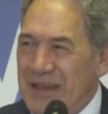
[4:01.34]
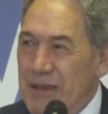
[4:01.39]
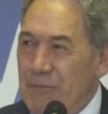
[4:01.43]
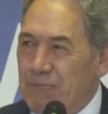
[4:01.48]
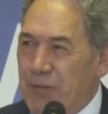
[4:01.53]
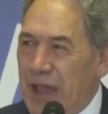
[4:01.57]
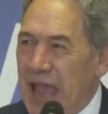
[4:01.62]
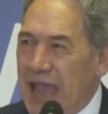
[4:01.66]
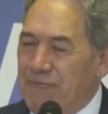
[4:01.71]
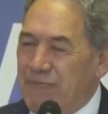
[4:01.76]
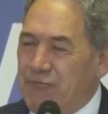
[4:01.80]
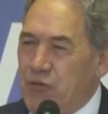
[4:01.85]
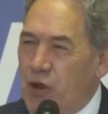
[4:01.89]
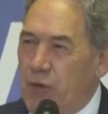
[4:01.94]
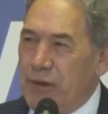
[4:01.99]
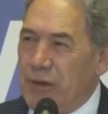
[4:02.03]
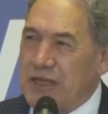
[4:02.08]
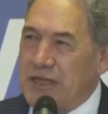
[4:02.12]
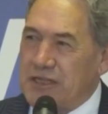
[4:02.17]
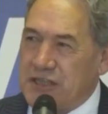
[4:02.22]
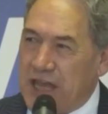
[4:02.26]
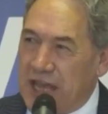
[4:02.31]
paid for by
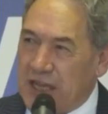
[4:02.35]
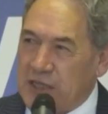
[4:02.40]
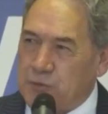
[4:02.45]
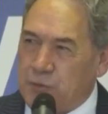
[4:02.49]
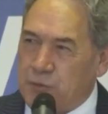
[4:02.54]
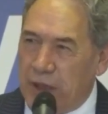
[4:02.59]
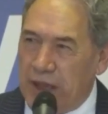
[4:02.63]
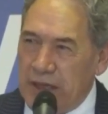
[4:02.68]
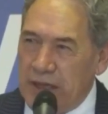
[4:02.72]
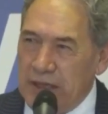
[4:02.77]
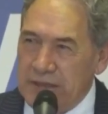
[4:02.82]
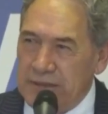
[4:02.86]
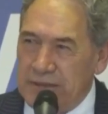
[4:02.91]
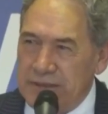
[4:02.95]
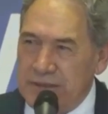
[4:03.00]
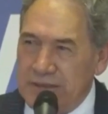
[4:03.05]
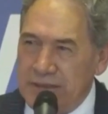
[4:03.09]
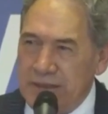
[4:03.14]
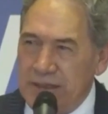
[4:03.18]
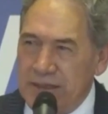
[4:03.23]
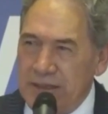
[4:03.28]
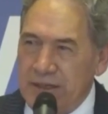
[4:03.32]
the taxpayer
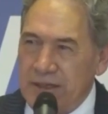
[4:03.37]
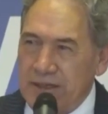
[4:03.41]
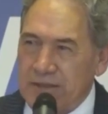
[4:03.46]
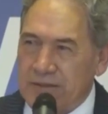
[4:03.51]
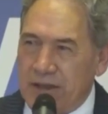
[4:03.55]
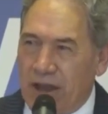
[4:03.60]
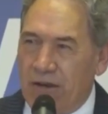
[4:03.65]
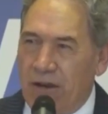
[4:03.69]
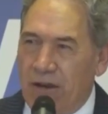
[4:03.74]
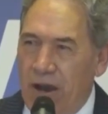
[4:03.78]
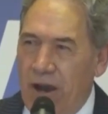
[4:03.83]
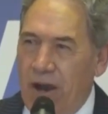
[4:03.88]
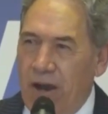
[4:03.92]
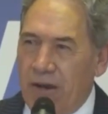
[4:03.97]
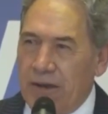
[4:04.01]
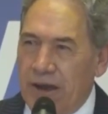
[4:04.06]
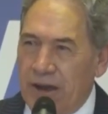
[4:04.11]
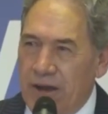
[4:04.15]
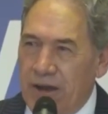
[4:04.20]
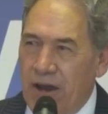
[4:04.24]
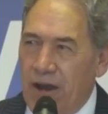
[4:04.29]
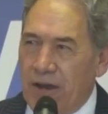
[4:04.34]
go on
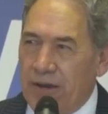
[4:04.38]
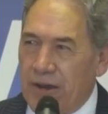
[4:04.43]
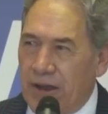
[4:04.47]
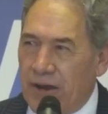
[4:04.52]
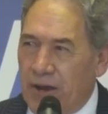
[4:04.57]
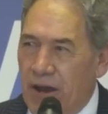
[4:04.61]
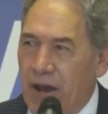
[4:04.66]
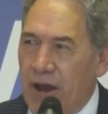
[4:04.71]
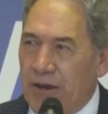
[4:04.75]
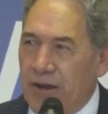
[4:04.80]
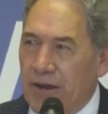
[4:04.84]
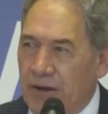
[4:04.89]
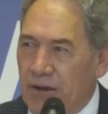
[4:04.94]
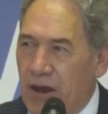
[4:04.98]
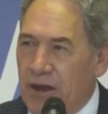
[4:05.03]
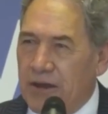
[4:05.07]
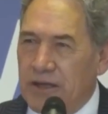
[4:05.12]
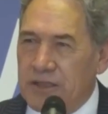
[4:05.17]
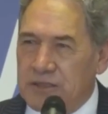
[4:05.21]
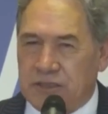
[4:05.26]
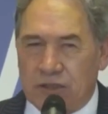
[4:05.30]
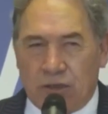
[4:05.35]
and on and on and on
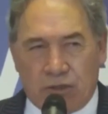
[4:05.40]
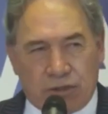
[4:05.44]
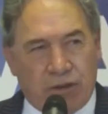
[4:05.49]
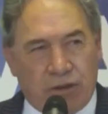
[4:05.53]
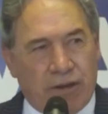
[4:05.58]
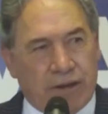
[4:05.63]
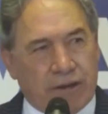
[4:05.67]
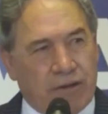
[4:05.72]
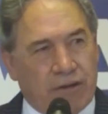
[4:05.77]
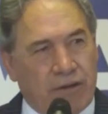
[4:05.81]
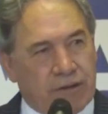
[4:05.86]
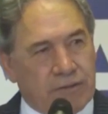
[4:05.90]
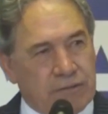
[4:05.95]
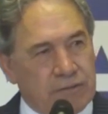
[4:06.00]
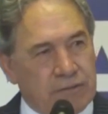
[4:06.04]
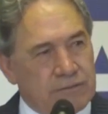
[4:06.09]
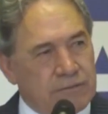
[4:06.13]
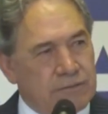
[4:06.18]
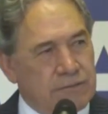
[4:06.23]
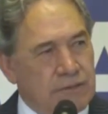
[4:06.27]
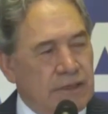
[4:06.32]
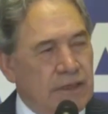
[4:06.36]
and still going on.
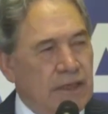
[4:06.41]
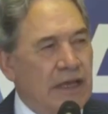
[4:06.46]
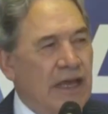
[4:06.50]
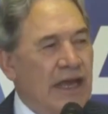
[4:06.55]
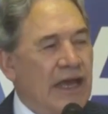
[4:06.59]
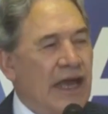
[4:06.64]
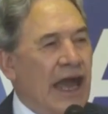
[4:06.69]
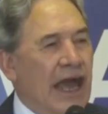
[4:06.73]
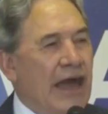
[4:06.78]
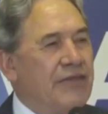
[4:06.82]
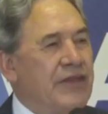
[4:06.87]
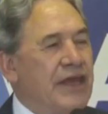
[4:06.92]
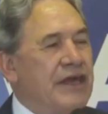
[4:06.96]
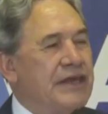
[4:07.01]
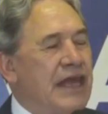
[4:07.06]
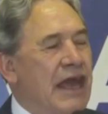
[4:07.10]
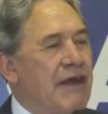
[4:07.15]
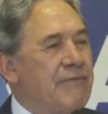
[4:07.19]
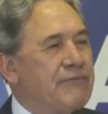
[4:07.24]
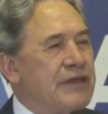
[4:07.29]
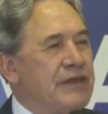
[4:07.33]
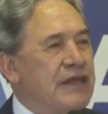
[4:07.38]
And then
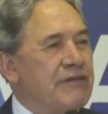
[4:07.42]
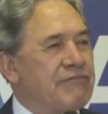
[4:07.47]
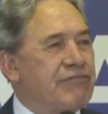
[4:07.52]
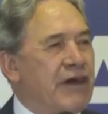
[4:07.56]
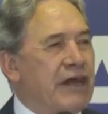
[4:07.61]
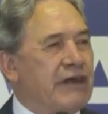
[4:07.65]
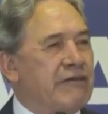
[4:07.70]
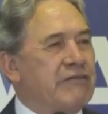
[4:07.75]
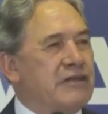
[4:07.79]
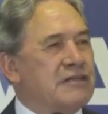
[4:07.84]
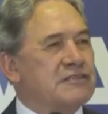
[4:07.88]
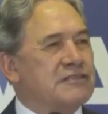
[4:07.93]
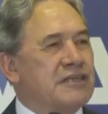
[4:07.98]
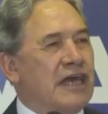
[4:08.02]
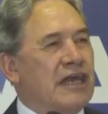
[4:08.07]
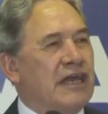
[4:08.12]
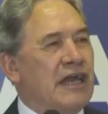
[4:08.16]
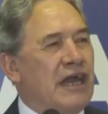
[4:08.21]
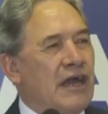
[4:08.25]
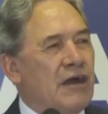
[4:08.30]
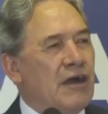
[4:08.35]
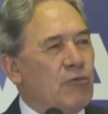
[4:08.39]
have the effrontery say,
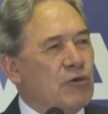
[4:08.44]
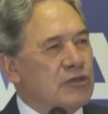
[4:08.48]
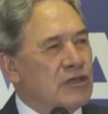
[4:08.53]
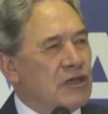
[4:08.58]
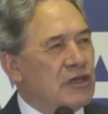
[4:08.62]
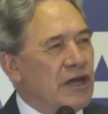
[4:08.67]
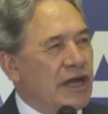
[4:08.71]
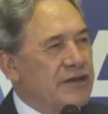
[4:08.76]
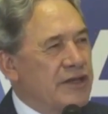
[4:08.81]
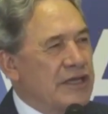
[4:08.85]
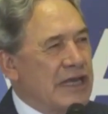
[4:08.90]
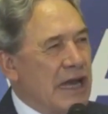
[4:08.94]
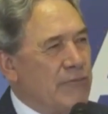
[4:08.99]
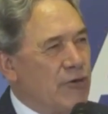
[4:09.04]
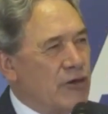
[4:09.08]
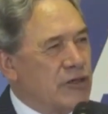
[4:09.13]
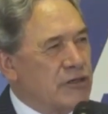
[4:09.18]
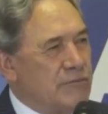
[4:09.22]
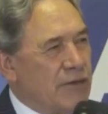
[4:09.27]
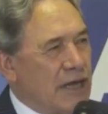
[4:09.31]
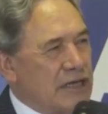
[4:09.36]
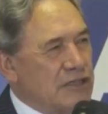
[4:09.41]
Would you like to come
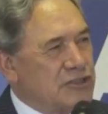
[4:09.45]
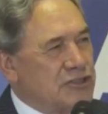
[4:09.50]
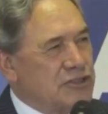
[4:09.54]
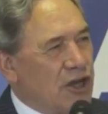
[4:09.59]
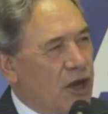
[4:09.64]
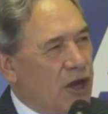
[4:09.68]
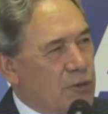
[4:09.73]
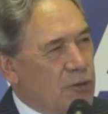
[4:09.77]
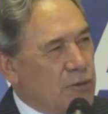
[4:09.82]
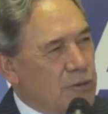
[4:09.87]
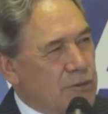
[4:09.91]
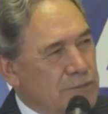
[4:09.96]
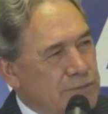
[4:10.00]
onto my show?